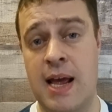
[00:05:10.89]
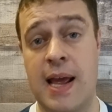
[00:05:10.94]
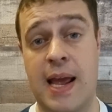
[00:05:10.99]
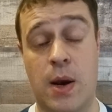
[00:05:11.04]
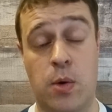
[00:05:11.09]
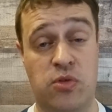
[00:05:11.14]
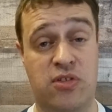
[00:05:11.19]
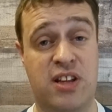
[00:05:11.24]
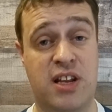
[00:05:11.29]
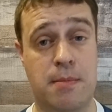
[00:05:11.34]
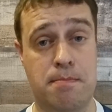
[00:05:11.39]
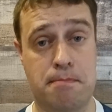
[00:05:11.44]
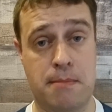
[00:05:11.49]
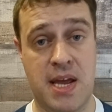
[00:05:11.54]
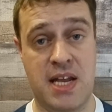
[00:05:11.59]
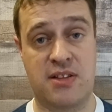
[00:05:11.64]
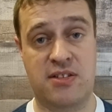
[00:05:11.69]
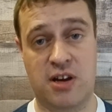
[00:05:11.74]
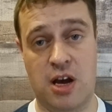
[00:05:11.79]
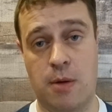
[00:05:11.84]
It was in the
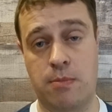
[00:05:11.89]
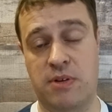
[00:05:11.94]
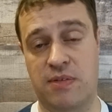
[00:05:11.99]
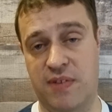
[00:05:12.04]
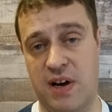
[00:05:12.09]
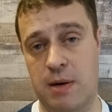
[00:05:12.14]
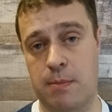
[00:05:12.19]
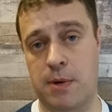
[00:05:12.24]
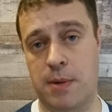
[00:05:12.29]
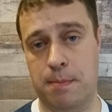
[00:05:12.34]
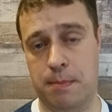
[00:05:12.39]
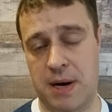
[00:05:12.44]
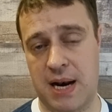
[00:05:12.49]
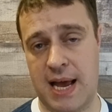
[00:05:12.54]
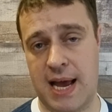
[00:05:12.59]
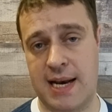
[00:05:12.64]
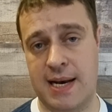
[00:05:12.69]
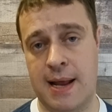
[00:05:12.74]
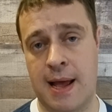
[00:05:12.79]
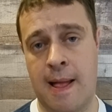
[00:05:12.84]
mid-term development
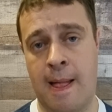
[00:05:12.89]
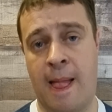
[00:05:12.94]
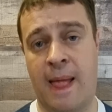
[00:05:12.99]
plan,